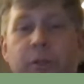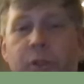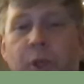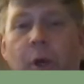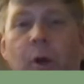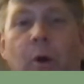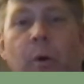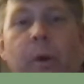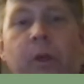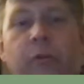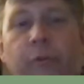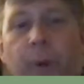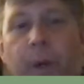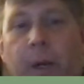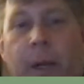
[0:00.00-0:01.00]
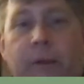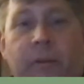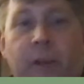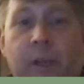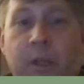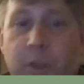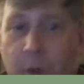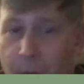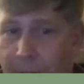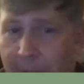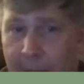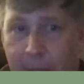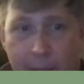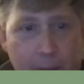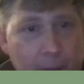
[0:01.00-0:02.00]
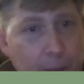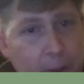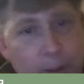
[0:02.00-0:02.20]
So in 2019. So, hey,